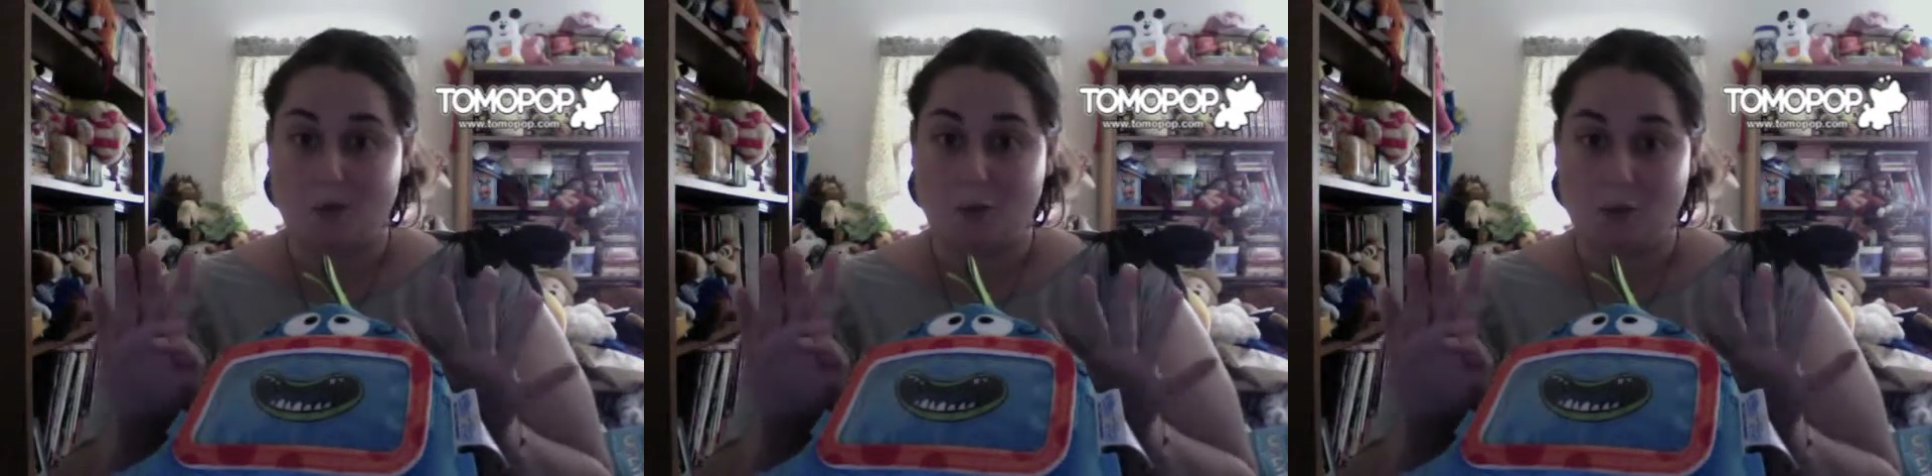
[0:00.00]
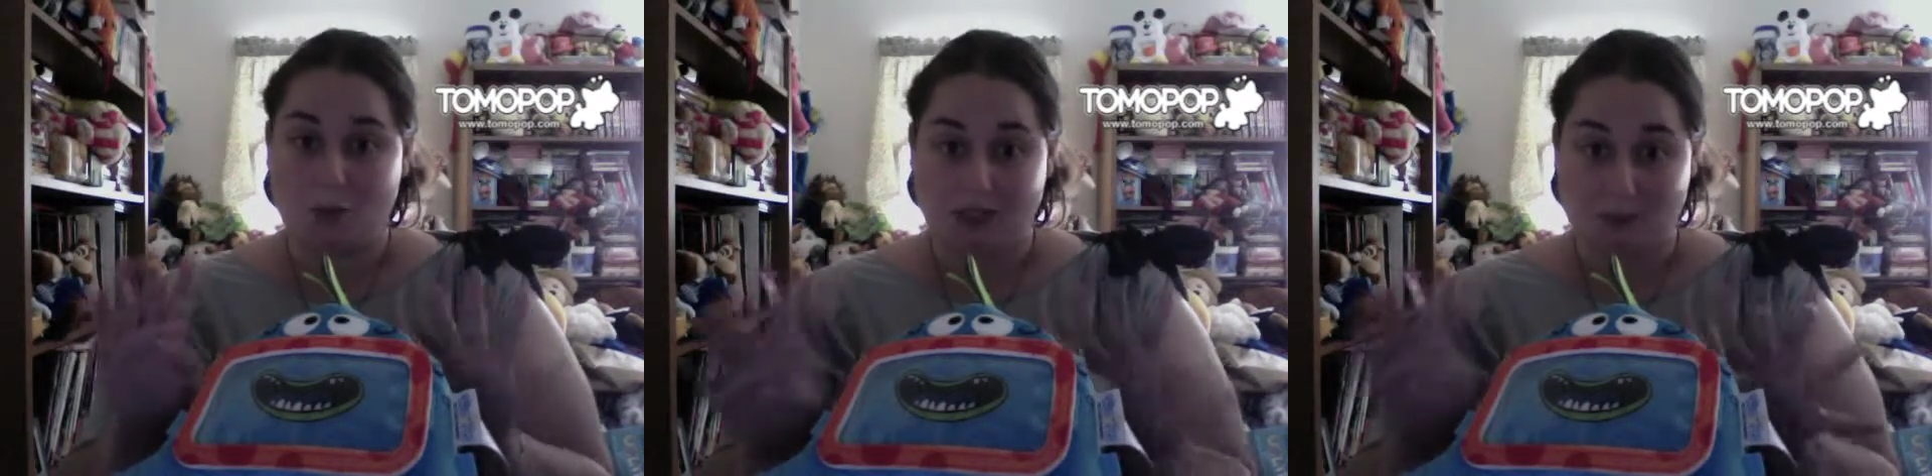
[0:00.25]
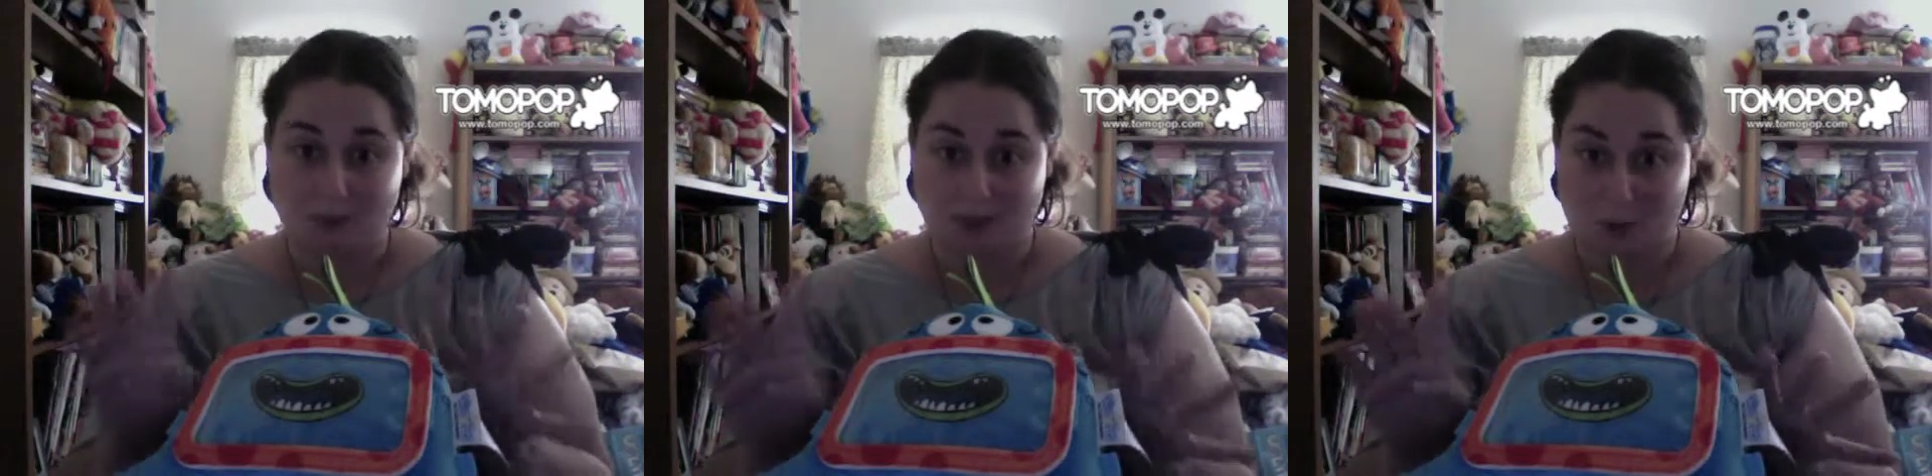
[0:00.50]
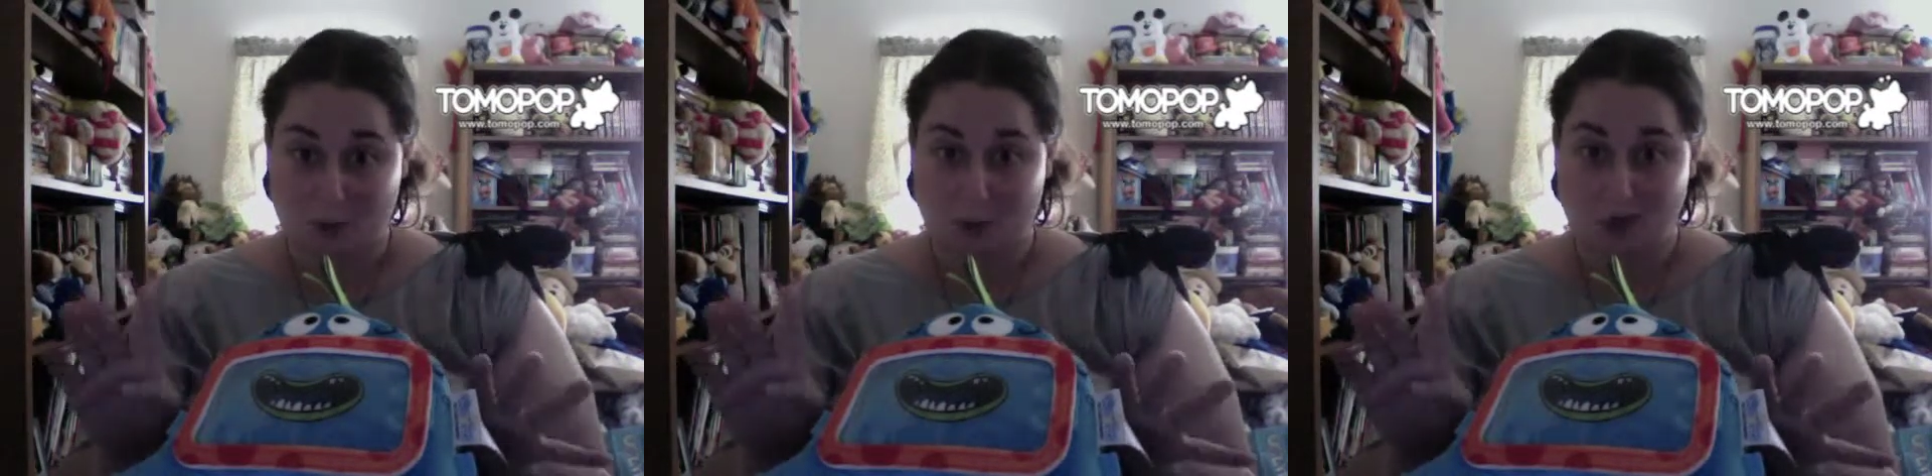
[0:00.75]
and they're all
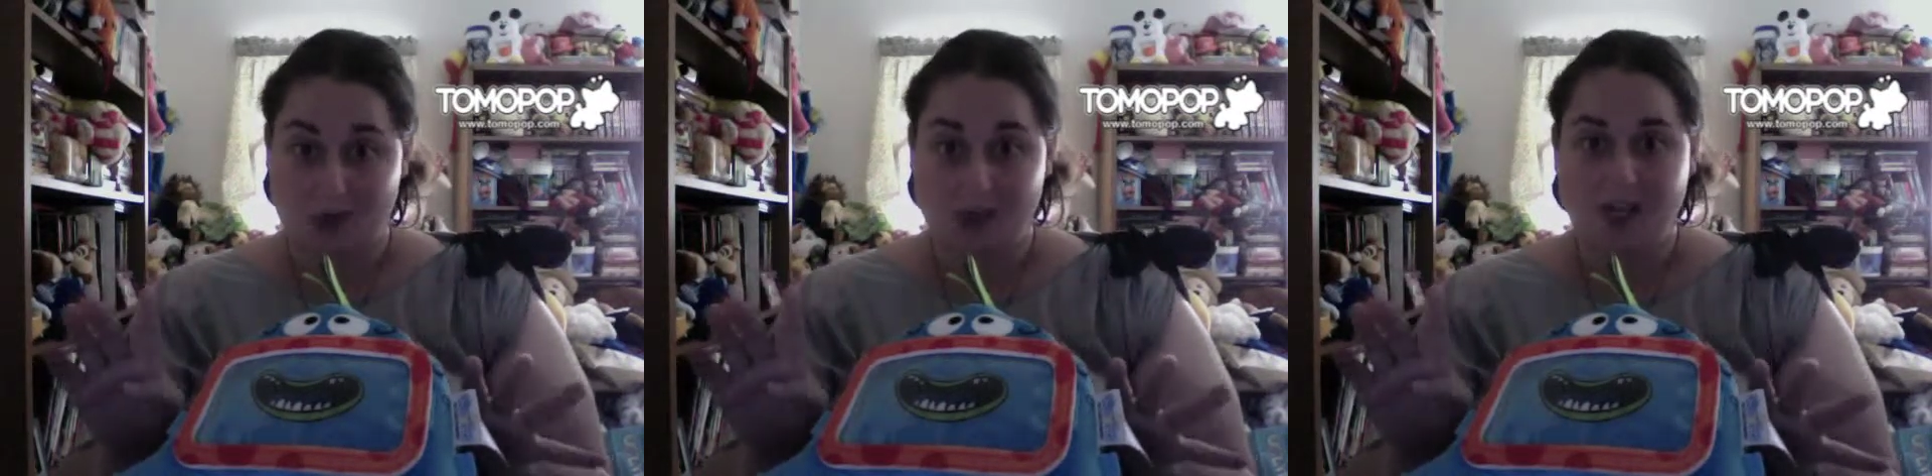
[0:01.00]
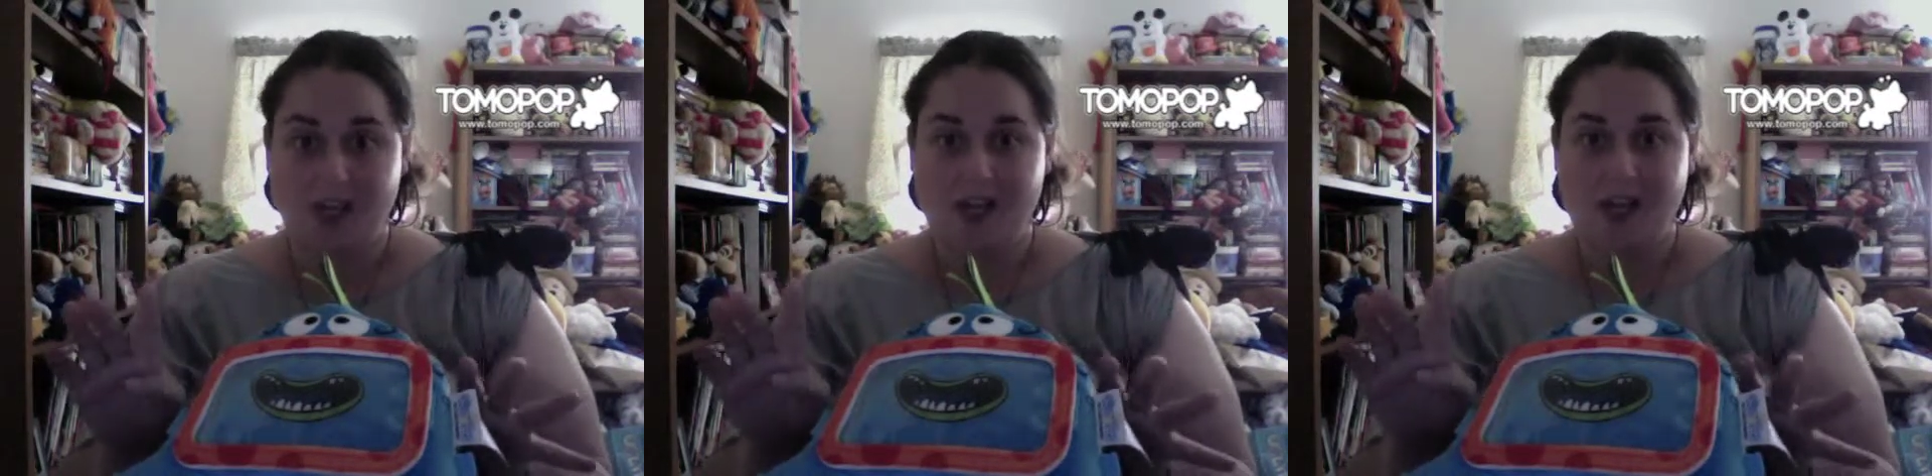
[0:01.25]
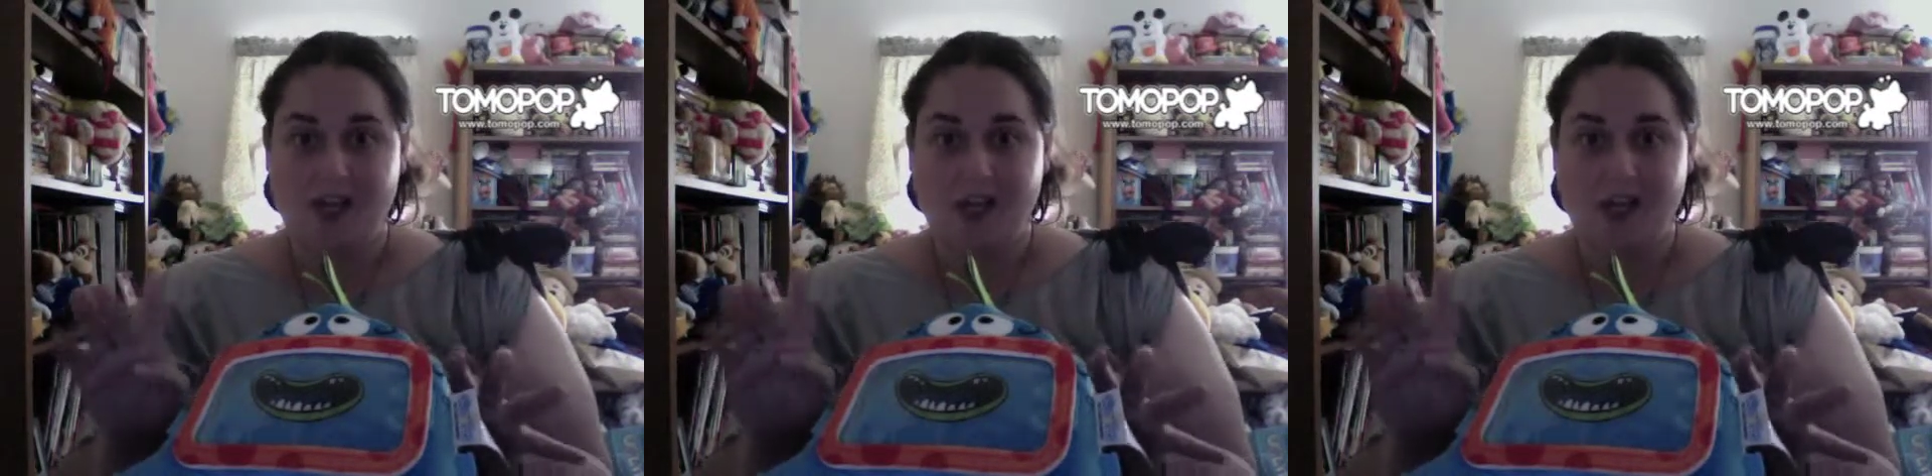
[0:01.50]
really, really cool.